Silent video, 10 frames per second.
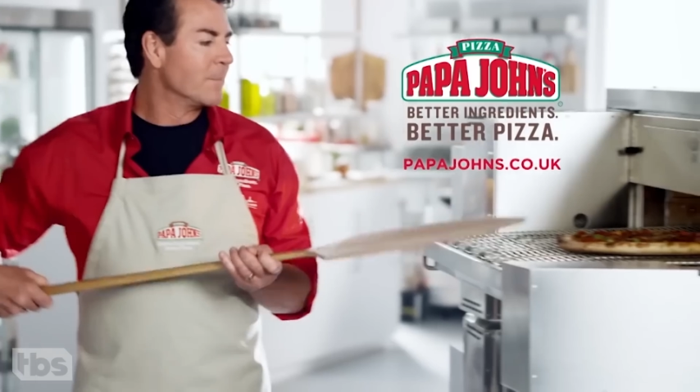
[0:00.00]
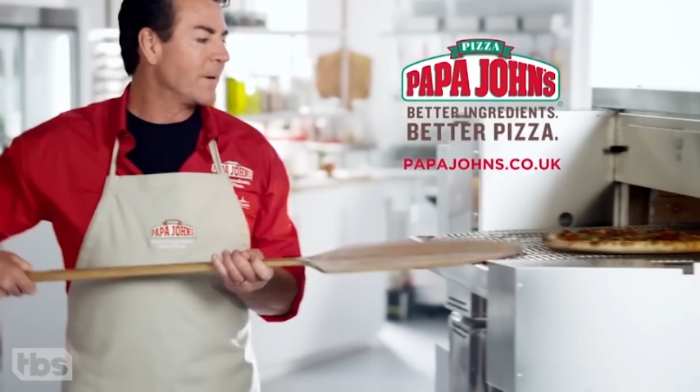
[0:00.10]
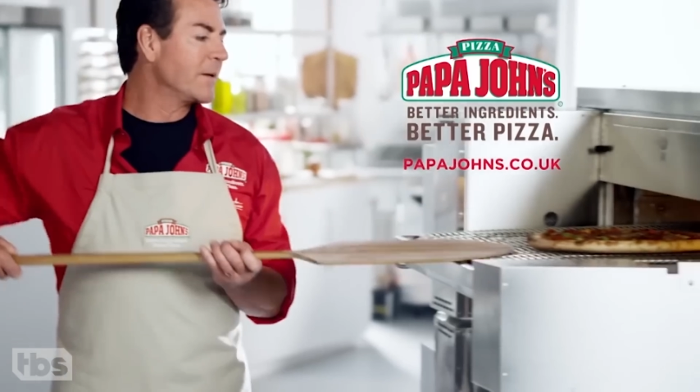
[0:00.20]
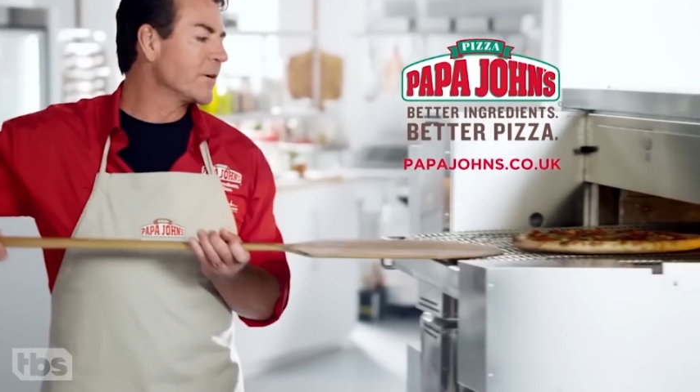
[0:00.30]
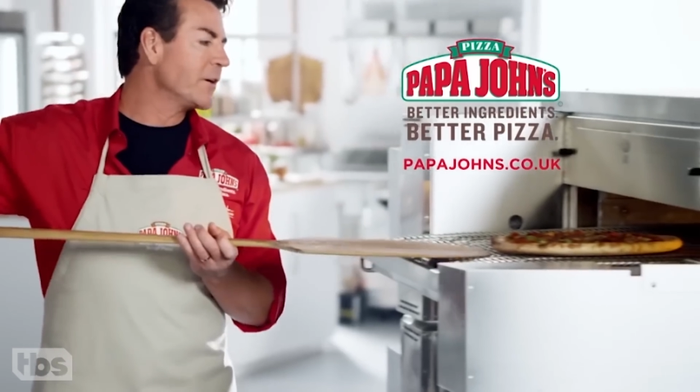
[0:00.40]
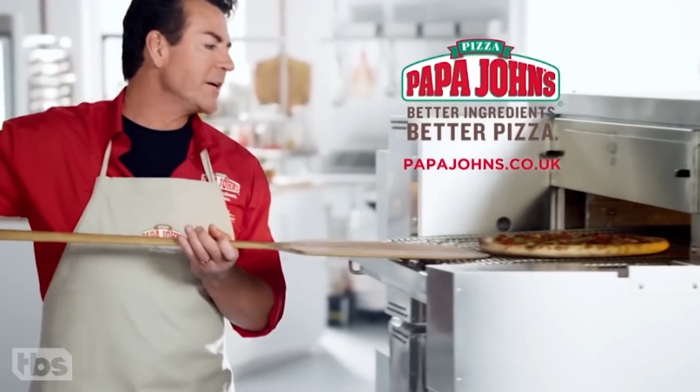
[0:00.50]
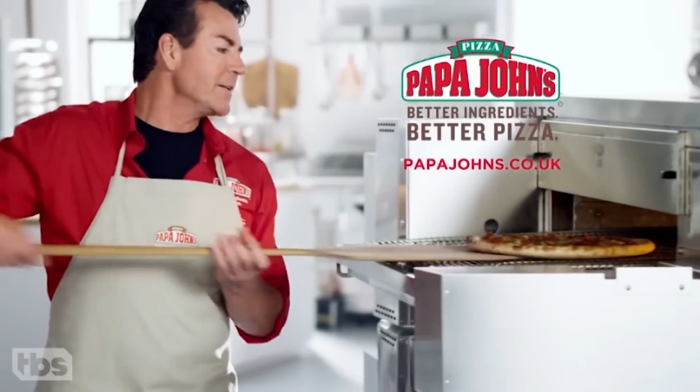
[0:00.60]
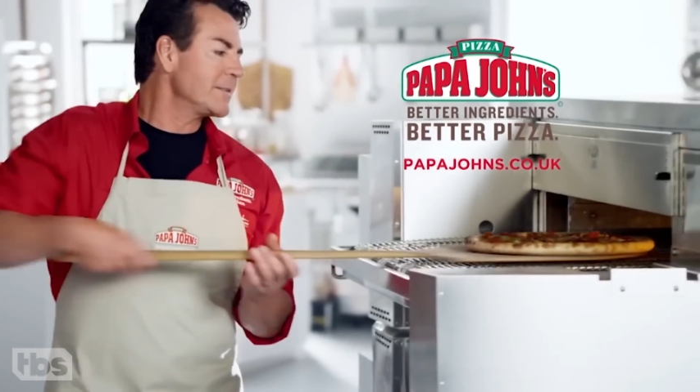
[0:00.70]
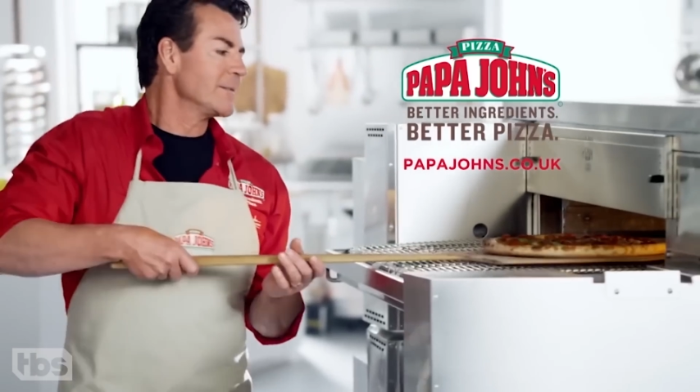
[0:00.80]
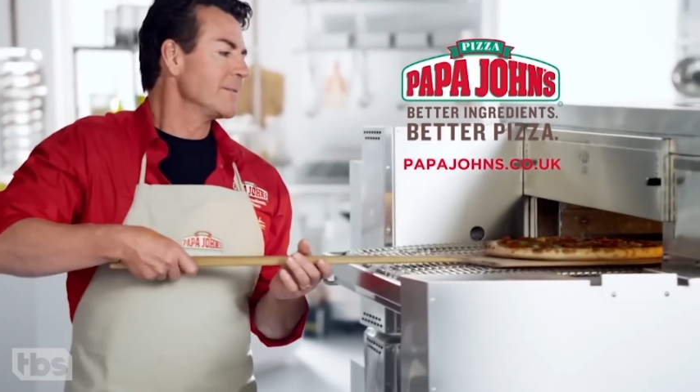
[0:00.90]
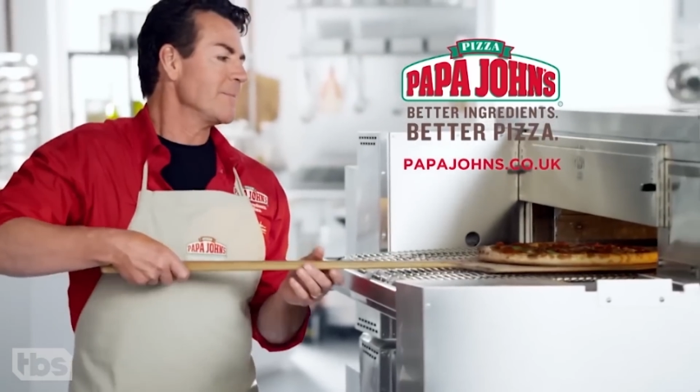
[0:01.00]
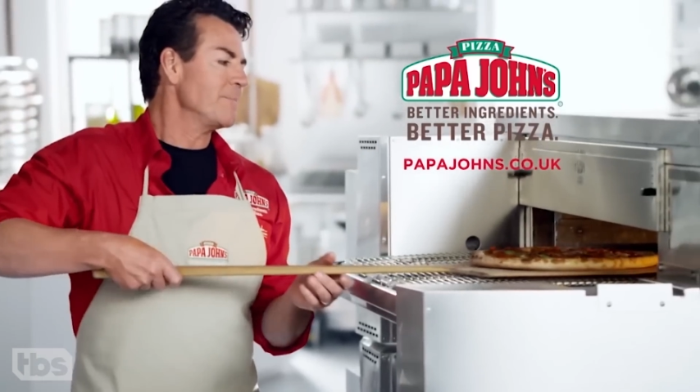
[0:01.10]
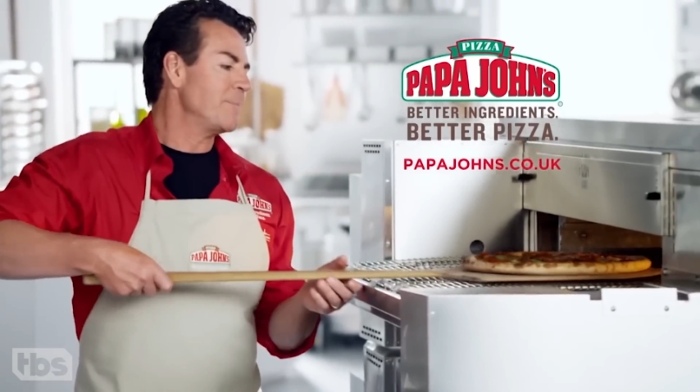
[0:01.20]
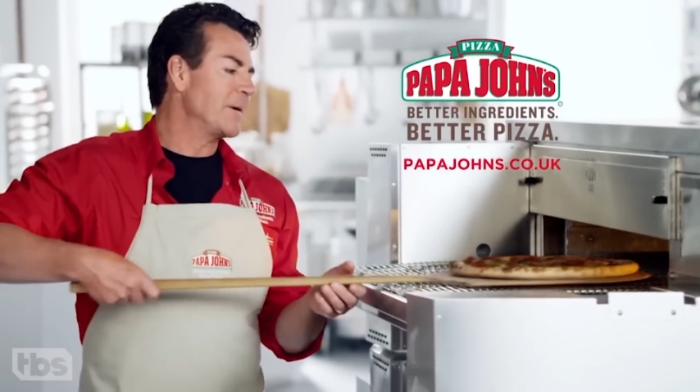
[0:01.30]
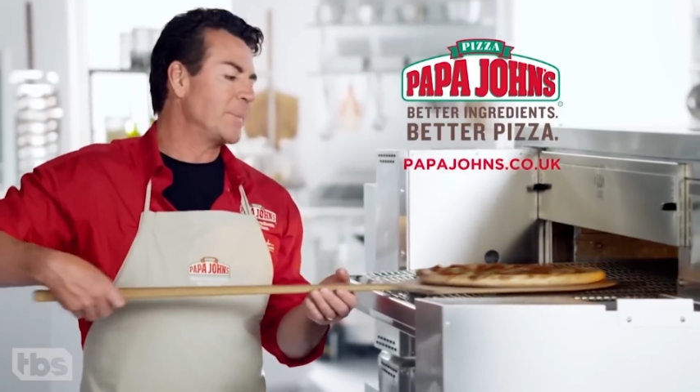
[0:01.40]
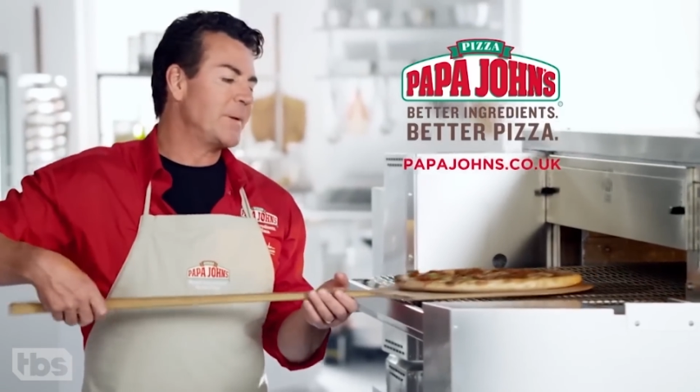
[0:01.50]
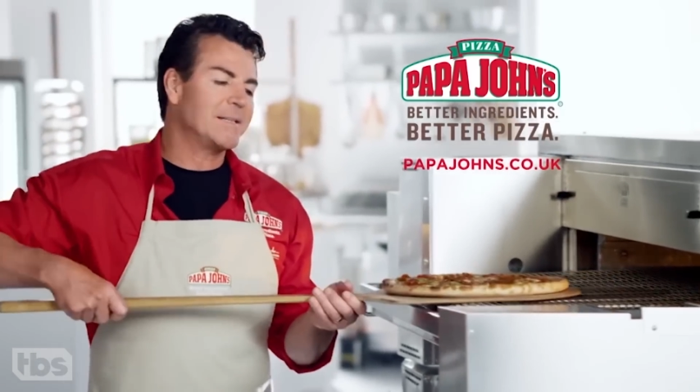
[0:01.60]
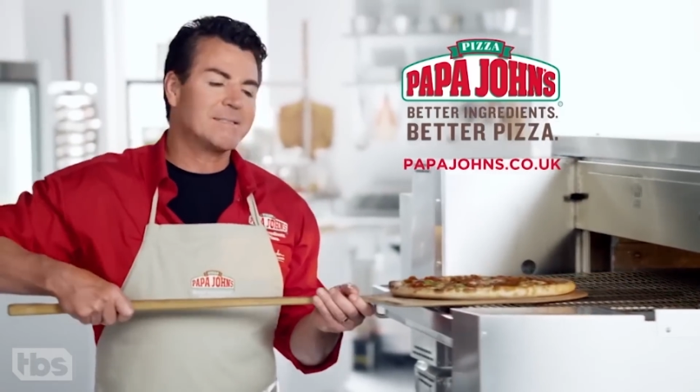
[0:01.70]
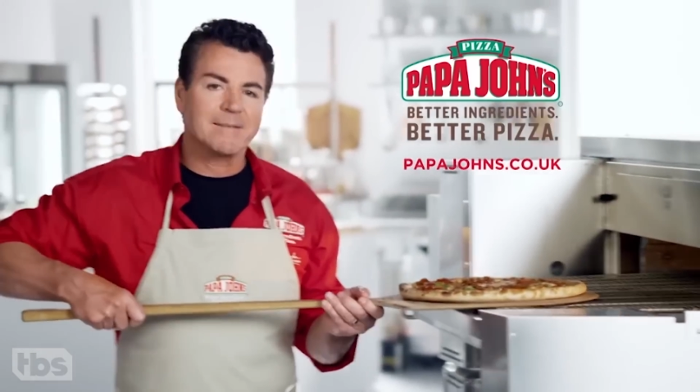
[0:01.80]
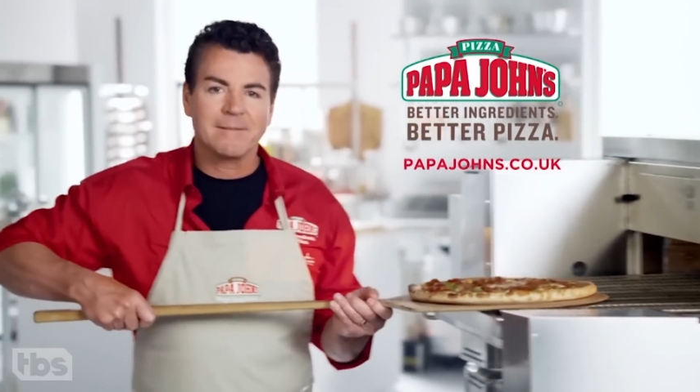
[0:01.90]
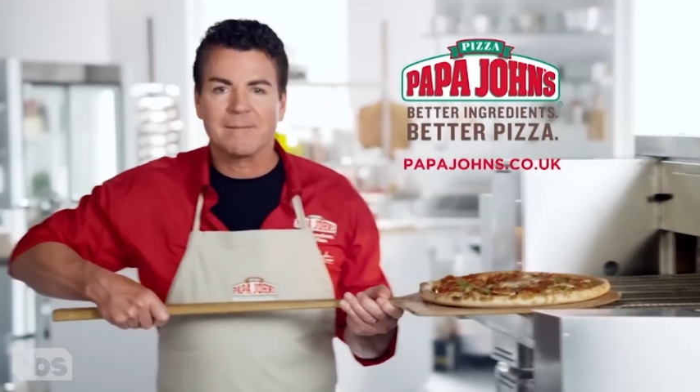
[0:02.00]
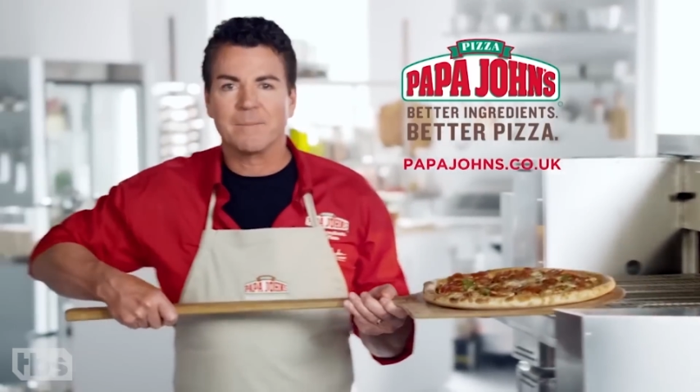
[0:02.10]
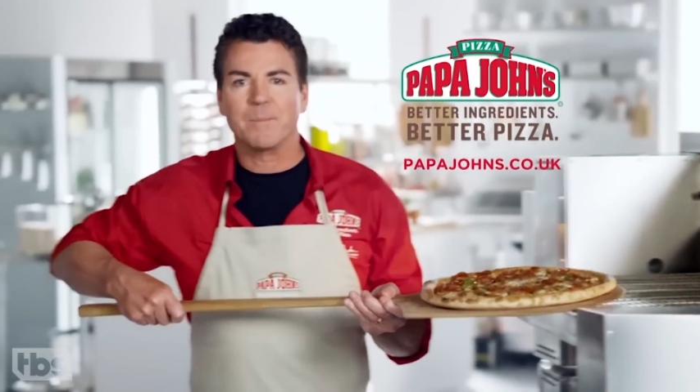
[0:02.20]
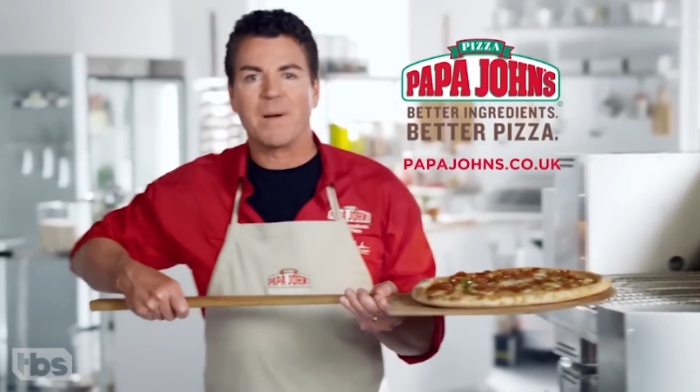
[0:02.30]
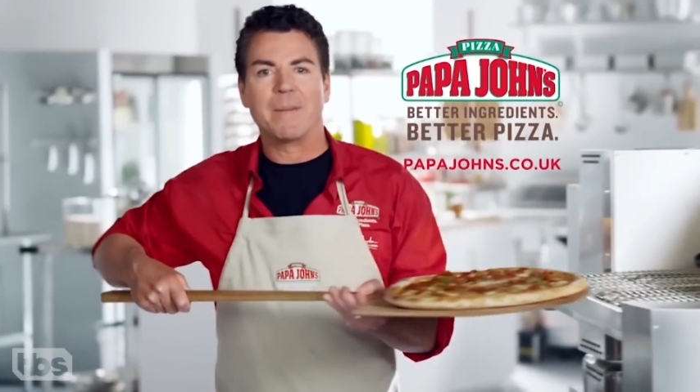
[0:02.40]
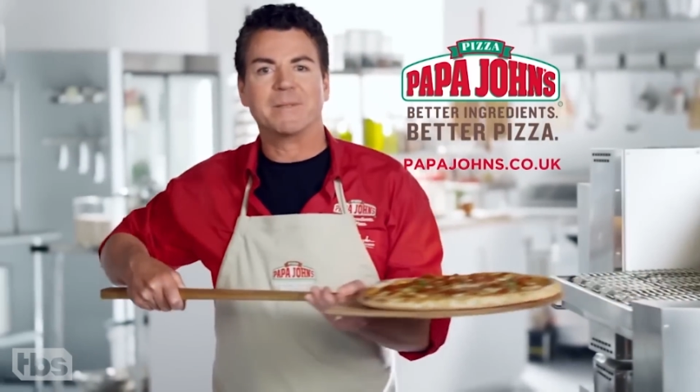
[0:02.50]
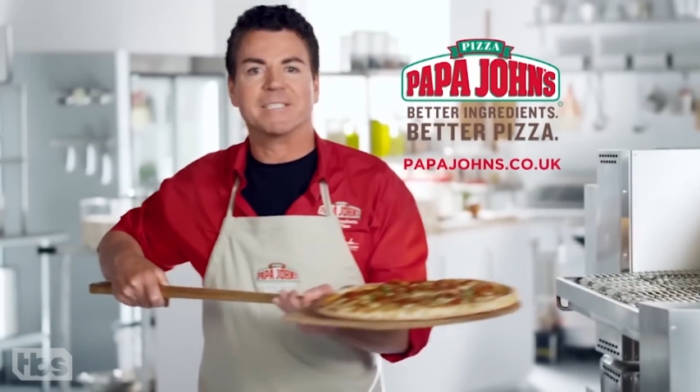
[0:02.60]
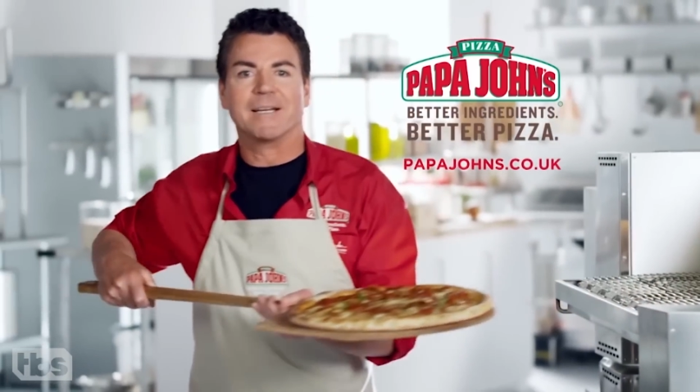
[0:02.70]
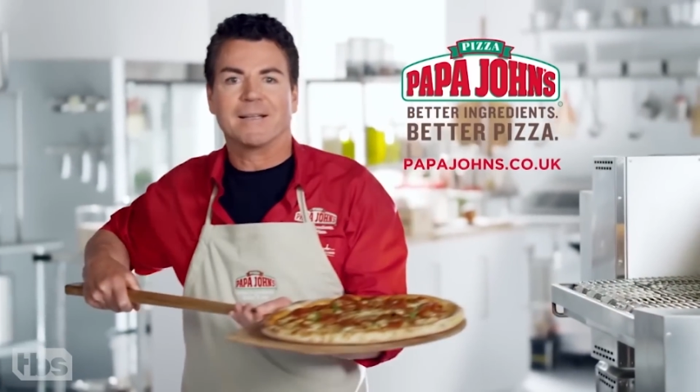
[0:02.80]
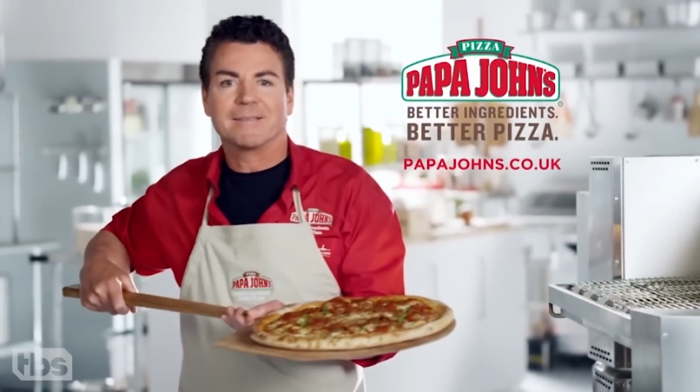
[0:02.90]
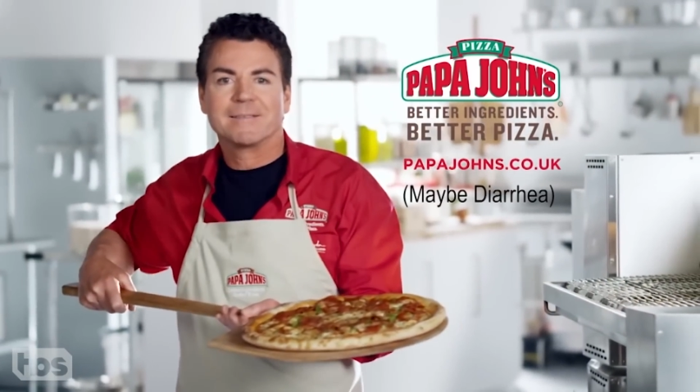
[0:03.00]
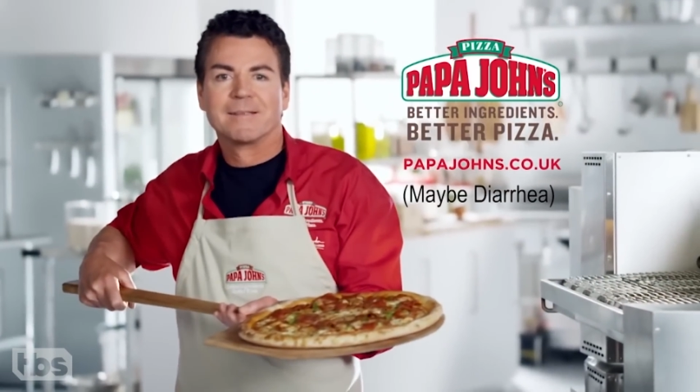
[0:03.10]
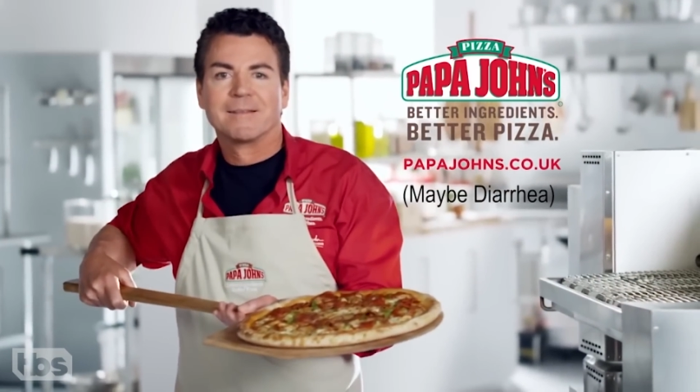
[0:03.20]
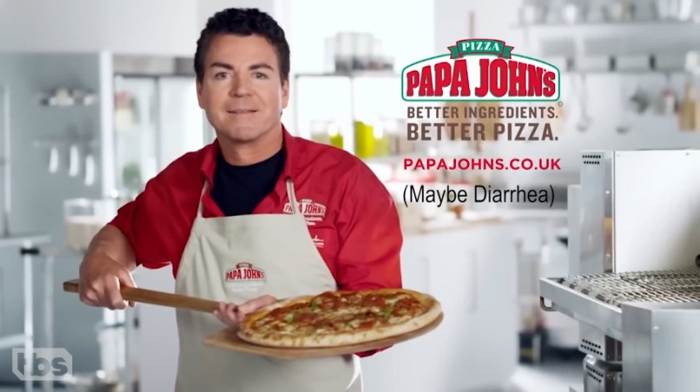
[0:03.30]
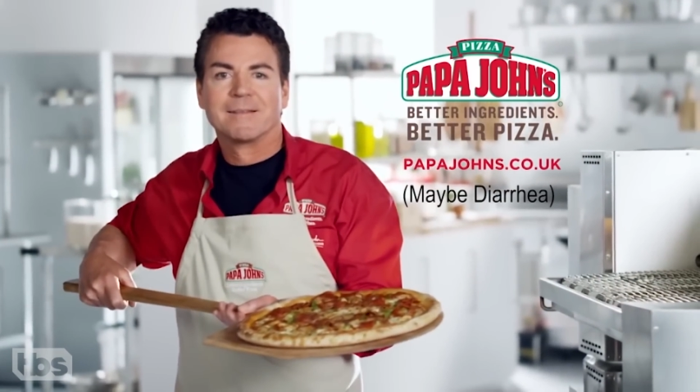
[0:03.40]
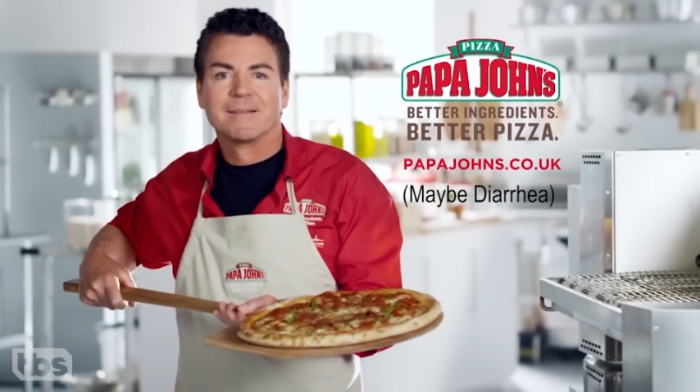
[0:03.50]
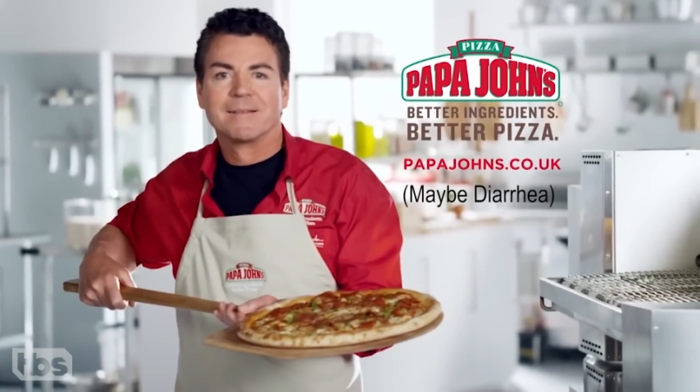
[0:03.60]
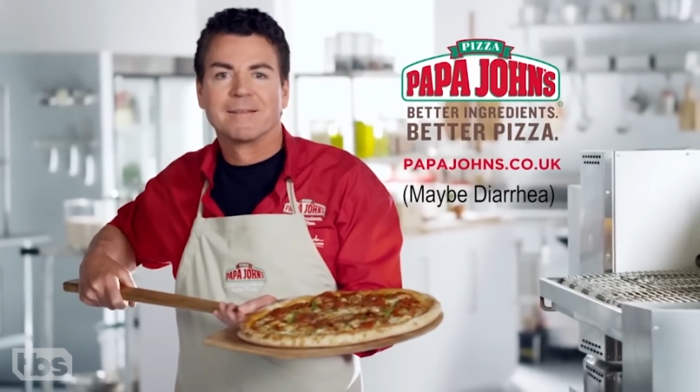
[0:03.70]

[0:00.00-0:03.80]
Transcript: Better ingredients, better pizza, Papa John's. Maybe diarrhea.